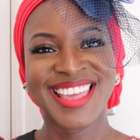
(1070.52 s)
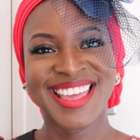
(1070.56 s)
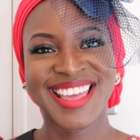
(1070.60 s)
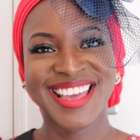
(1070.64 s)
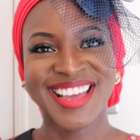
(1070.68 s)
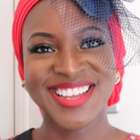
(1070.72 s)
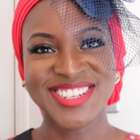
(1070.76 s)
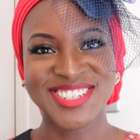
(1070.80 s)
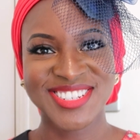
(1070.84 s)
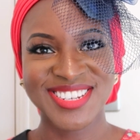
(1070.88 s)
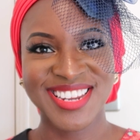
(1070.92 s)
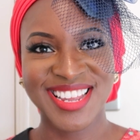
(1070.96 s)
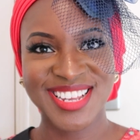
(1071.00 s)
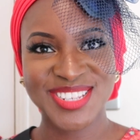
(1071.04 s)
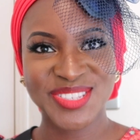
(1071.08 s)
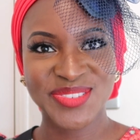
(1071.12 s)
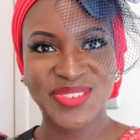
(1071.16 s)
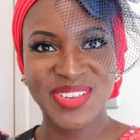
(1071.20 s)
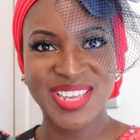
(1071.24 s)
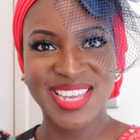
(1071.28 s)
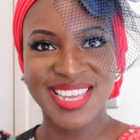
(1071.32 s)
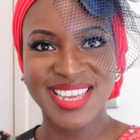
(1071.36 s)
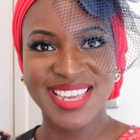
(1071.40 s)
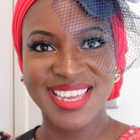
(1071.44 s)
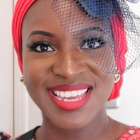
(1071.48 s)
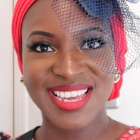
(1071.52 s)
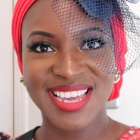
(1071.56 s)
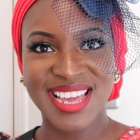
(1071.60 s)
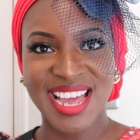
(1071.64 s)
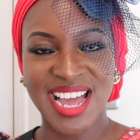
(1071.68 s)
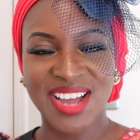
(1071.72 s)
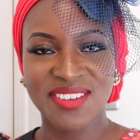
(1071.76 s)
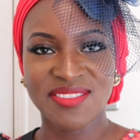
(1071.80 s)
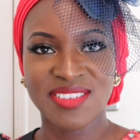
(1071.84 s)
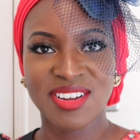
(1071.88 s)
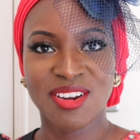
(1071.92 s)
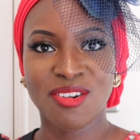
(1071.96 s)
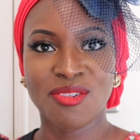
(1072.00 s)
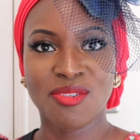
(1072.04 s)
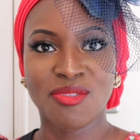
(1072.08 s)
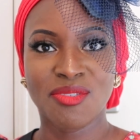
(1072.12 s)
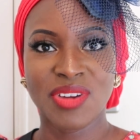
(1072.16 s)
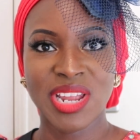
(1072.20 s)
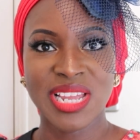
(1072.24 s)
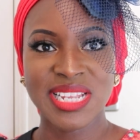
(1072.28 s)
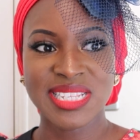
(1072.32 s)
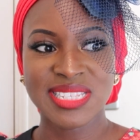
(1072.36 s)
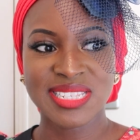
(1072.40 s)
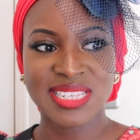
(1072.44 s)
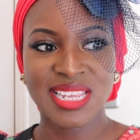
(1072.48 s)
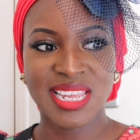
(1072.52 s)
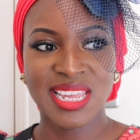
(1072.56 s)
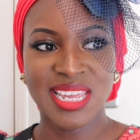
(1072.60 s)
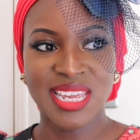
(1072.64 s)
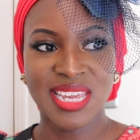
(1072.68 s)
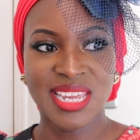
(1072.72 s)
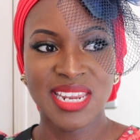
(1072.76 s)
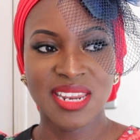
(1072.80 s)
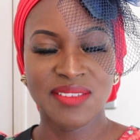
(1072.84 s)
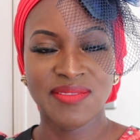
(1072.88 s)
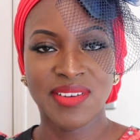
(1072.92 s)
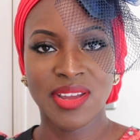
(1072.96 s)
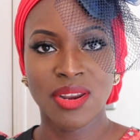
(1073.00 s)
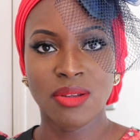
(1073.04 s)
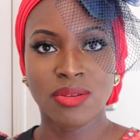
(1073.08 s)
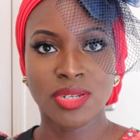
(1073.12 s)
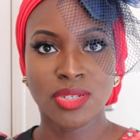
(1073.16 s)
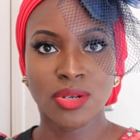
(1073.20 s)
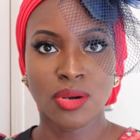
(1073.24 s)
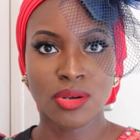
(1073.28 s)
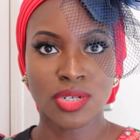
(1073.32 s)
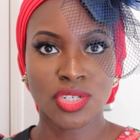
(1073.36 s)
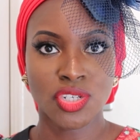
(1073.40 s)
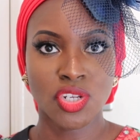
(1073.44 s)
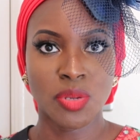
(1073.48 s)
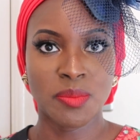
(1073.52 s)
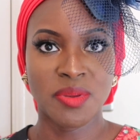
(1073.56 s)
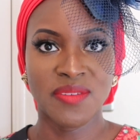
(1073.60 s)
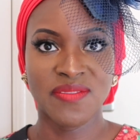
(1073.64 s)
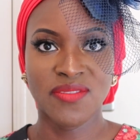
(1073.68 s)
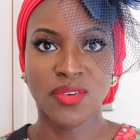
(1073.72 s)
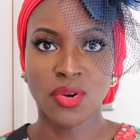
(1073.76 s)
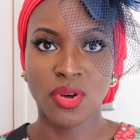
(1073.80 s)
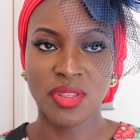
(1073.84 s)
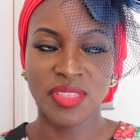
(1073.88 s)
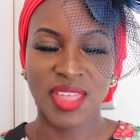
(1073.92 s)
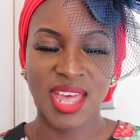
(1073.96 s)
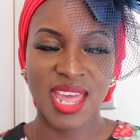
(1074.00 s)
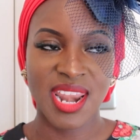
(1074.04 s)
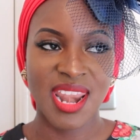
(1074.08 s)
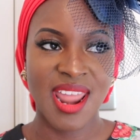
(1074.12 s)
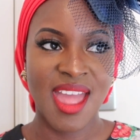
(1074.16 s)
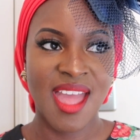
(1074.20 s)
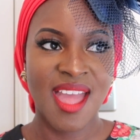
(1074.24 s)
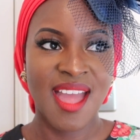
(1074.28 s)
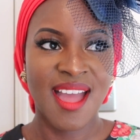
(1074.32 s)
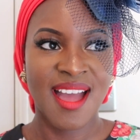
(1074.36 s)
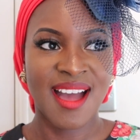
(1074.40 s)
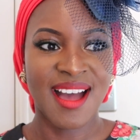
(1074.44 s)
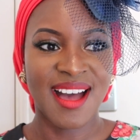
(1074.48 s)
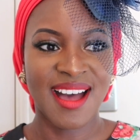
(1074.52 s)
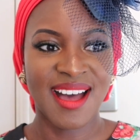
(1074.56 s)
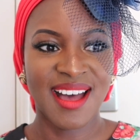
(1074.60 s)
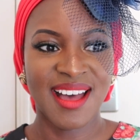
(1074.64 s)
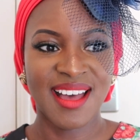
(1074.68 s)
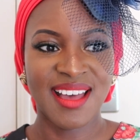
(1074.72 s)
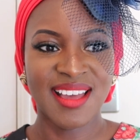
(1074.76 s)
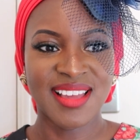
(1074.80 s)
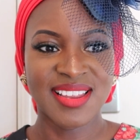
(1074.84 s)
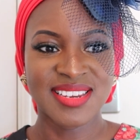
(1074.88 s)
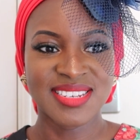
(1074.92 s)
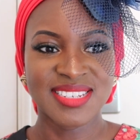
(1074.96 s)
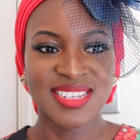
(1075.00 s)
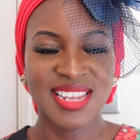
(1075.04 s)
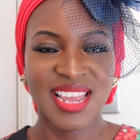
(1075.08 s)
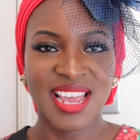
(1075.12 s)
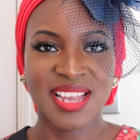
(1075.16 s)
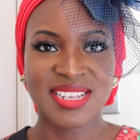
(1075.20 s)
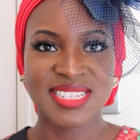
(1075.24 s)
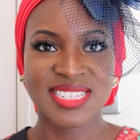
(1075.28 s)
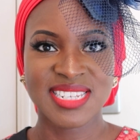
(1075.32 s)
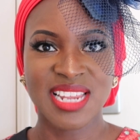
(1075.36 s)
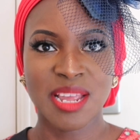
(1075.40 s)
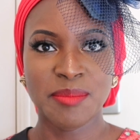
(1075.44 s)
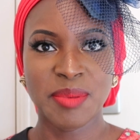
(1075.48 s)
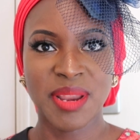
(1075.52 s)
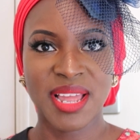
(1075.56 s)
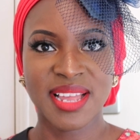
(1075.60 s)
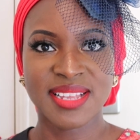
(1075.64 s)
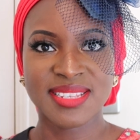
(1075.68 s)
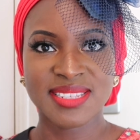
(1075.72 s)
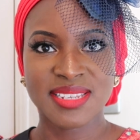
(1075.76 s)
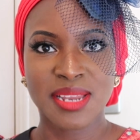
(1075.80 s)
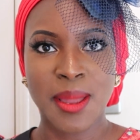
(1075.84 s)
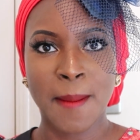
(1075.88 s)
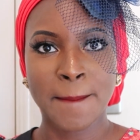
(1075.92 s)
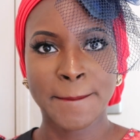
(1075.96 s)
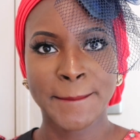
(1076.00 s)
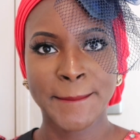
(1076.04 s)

Catch you next week. Have a great Eid if I don't talk to you before then. And yeah, stay blessed.